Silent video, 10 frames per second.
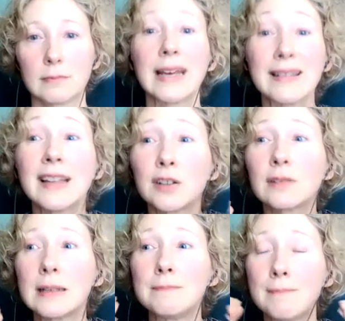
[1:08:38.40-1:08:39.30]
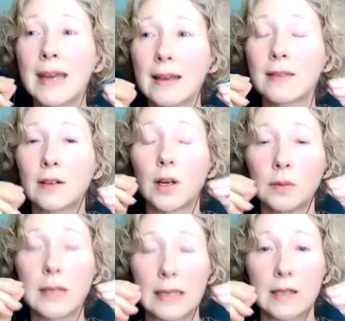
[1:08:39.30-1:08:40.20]
they literally awesome. make their
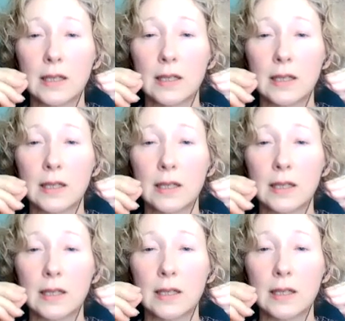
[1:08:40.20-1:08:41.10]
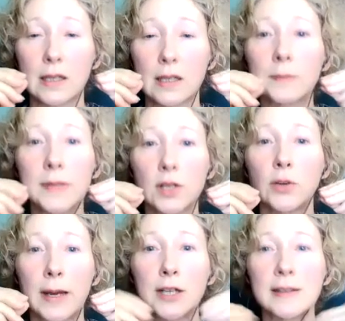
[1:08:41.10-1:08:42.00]
own ketones wow. they like
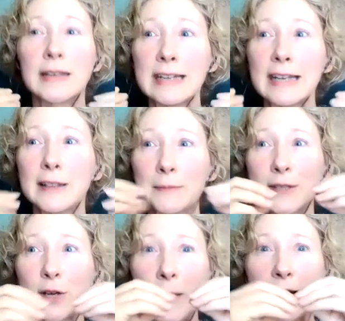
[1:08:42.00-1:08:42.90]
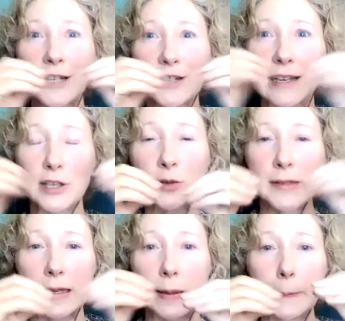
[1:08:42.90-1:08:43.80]
them so much they need them so much they
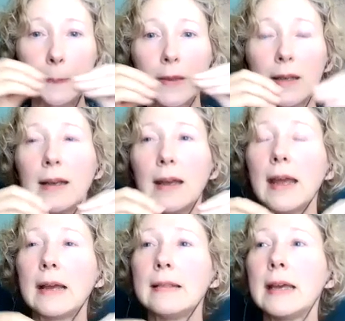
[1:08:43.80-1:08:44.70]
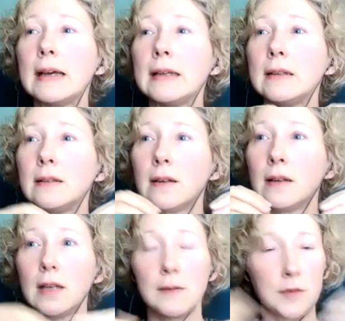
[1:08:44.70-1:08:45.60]
use them and then
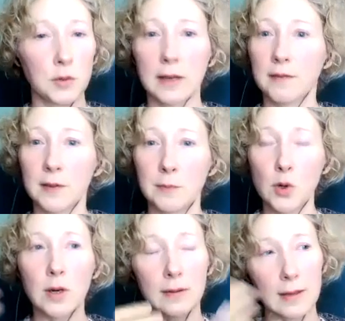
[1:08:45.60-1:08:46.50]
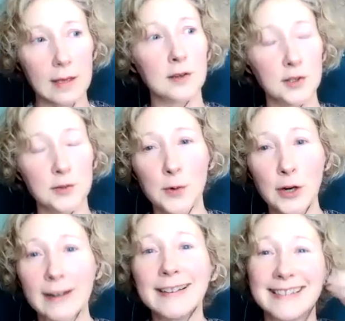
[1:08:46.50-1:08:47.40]
if you give them more they can do
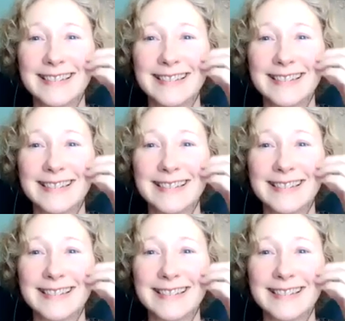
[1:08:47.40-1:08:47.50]
more